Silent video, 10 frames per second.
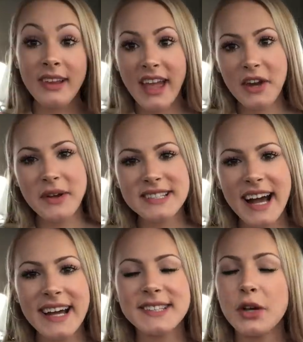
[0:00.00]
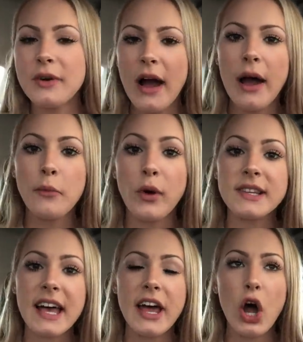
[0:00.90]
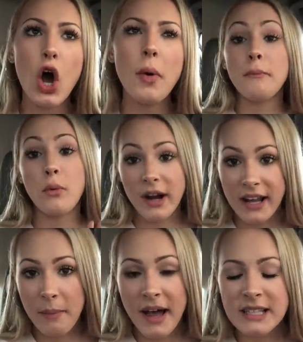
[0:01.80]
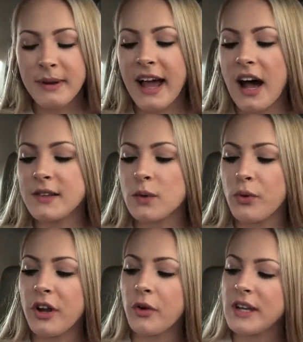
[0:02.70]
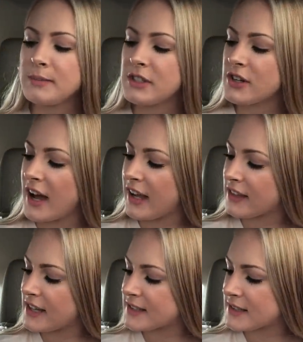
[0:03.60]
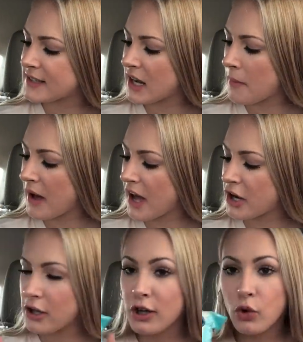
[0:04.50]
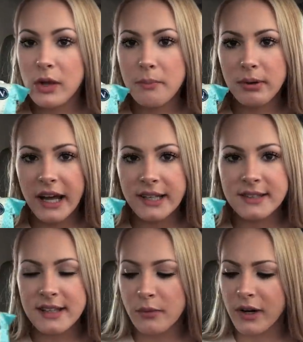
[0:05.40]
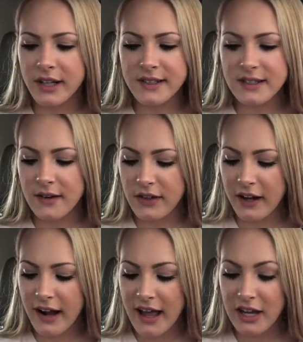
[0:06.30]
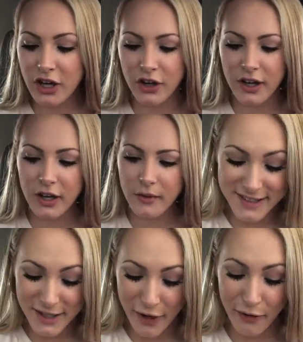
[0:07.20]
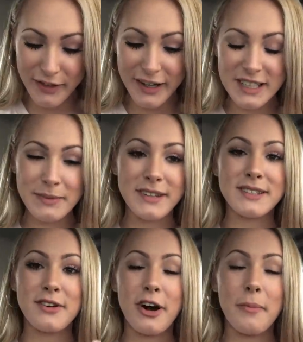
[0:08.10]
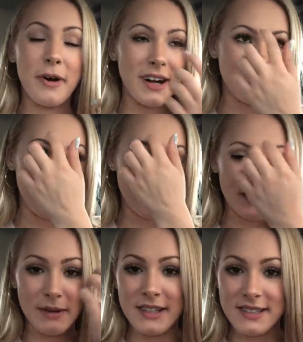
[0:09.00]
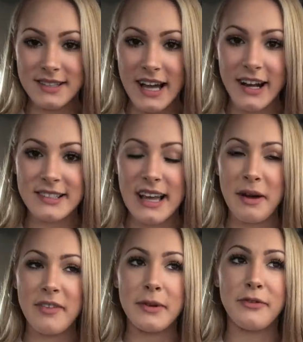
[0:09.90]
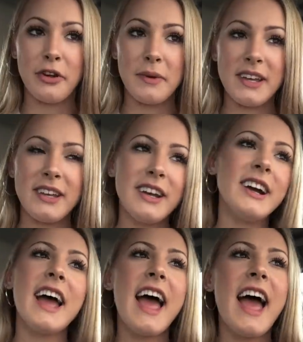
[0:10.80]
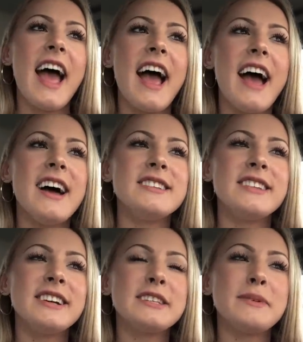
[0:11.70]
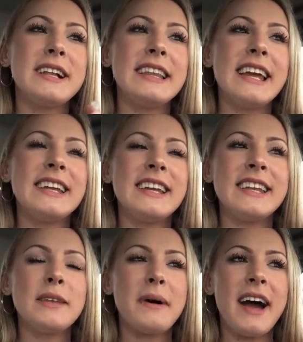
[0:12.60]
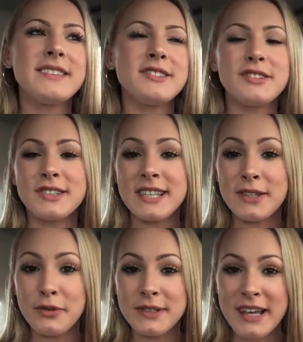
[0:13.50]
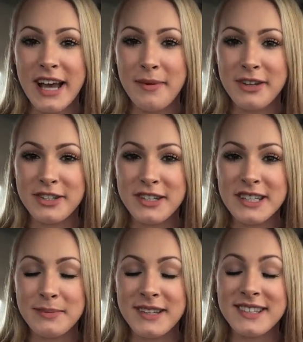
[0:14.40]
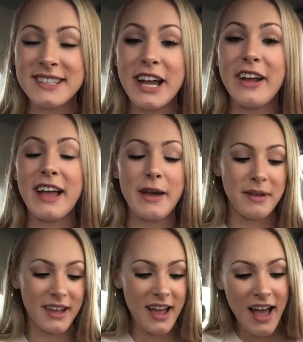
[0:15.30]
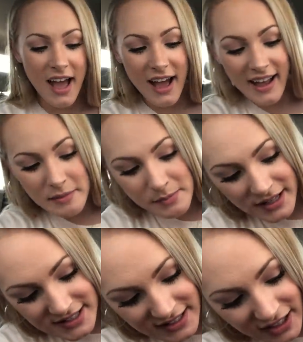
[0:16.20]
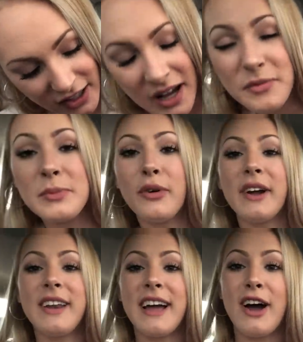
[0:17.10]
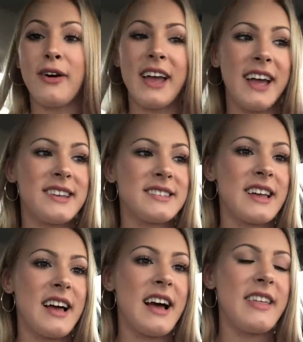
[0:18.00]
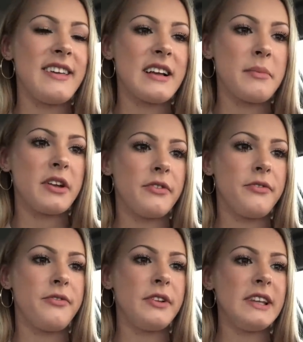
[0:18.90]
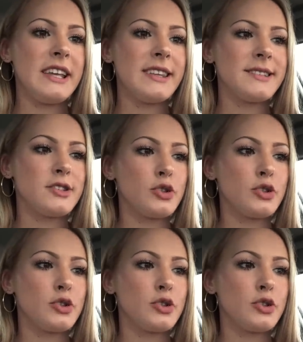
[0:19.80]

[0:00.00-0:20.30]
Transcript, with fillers: Anyways guys, so now I'm going to head home. When I get back to my house, we are going to be trying these Cinnabon Gooey Bites and we're gonna see if they are any good. So there's been this car parked next to me this entire I've been filming in here, and there's been a lady in the passenger seat the whole time and she has been staring at me. I'm immensely uncomfortable right now and I think I'm gonna flee this